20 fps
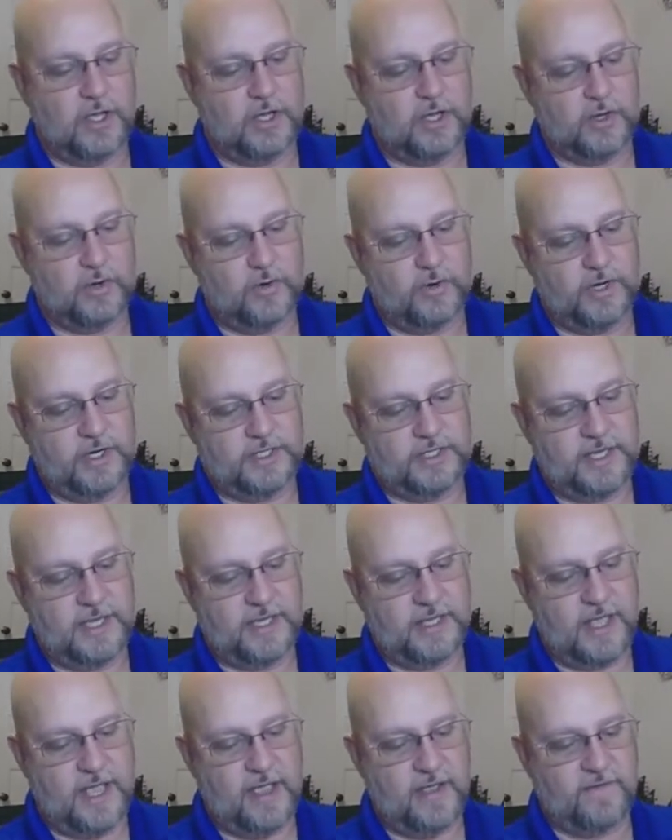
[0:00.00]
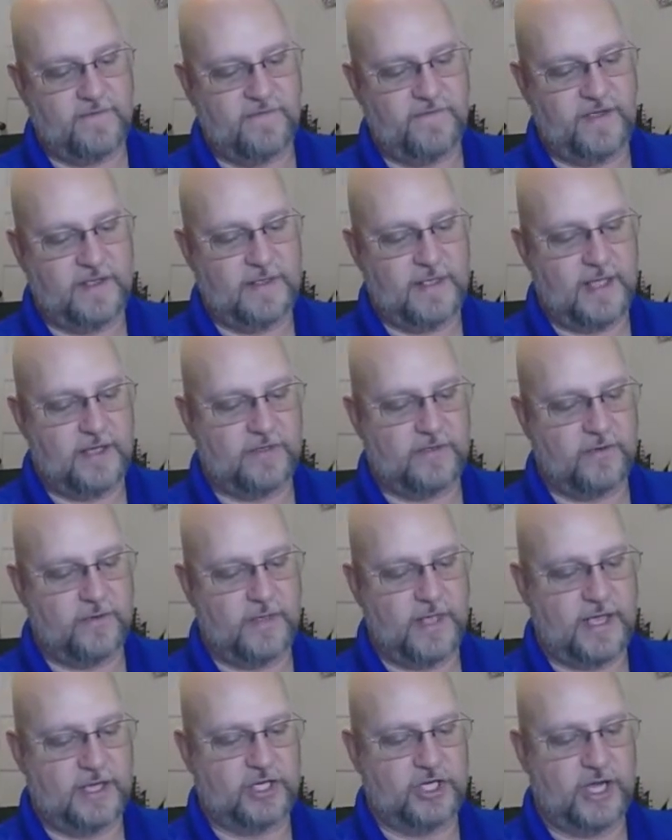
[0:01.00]
You're going to take that and feed that through
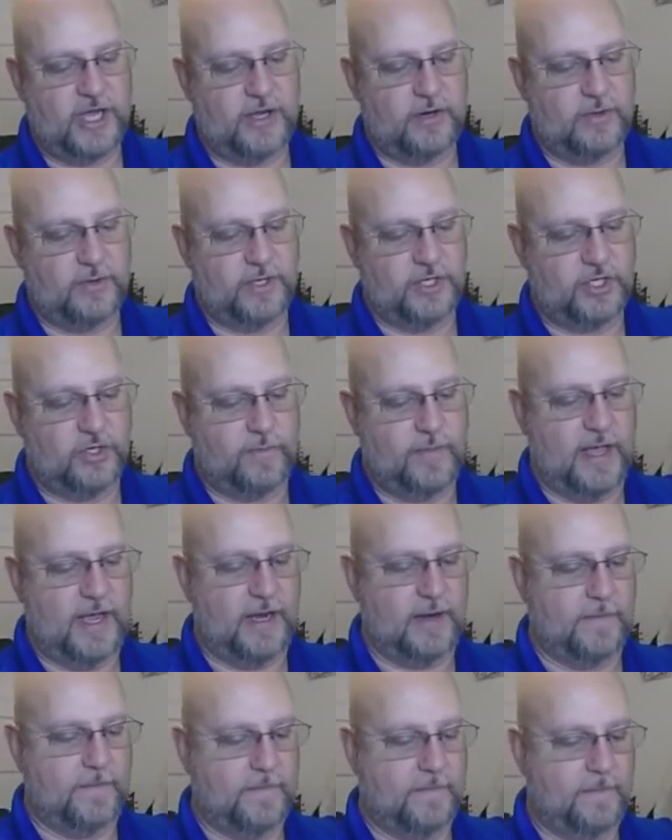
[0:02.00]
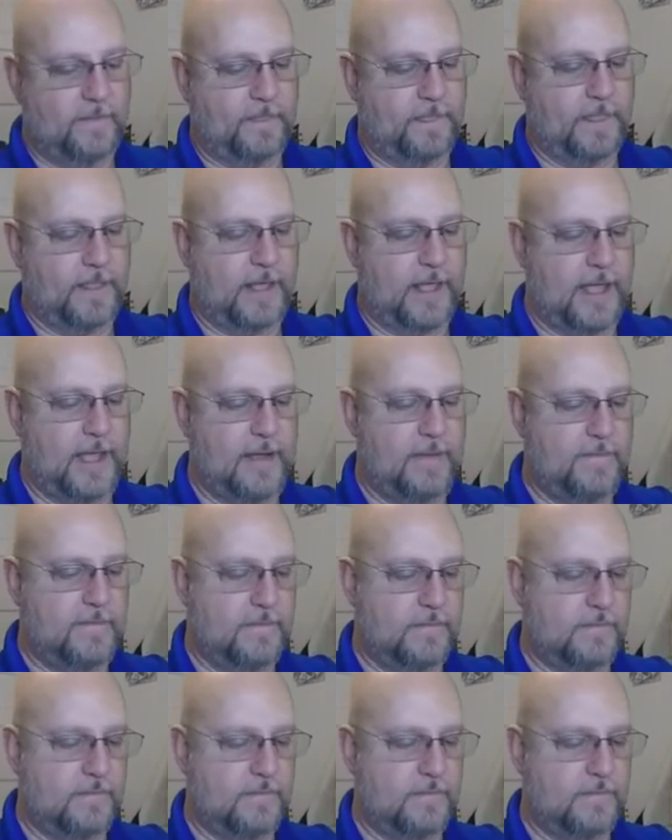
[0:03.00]
that channel that you made, okay?